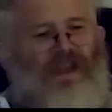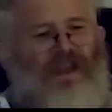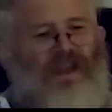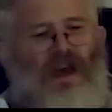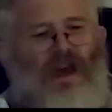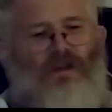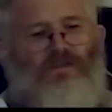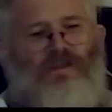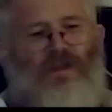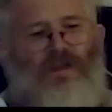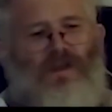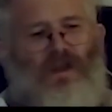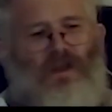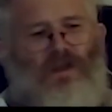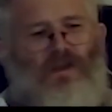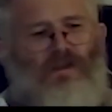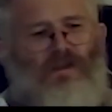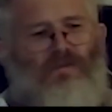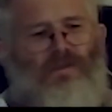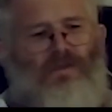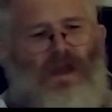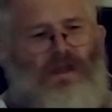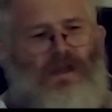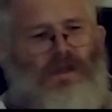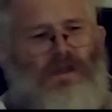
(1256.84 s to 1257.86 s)
counting
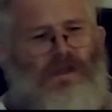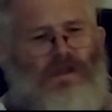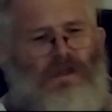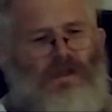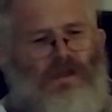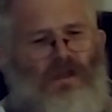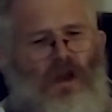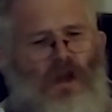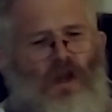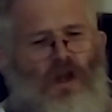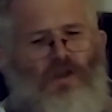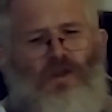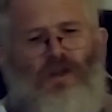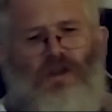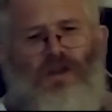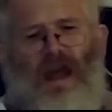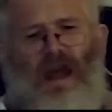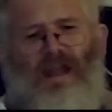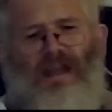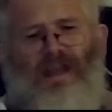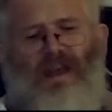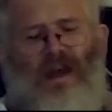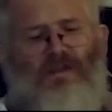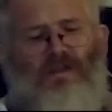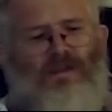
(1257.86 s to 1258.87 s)
are you
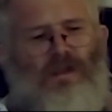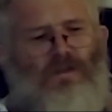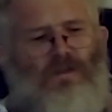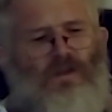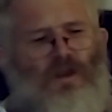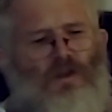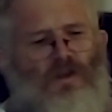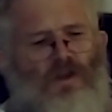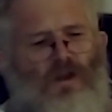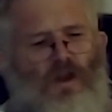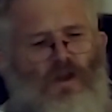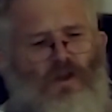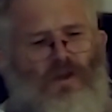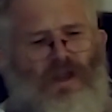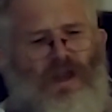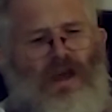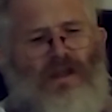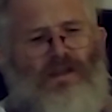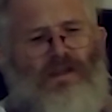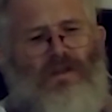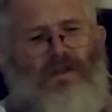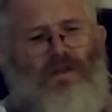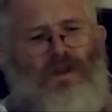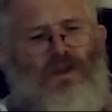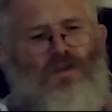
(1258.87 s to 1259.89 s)
counting
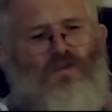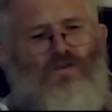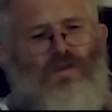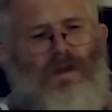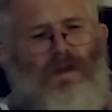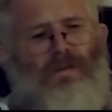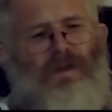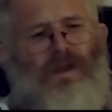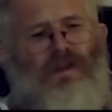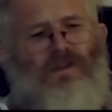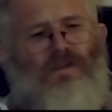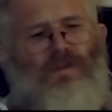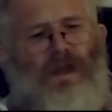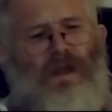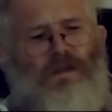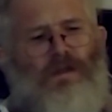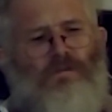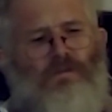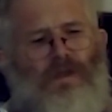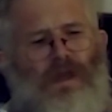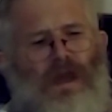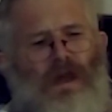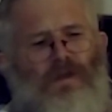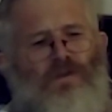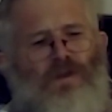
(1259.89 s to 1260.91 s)
the Caribbean? That's
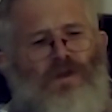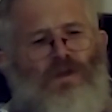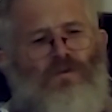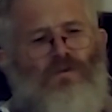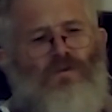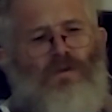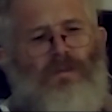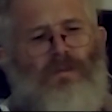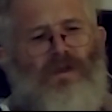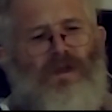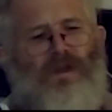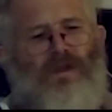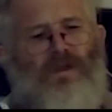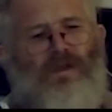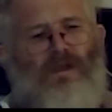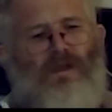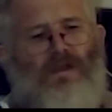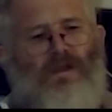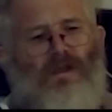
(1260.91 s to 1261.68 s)
without the Caribbean.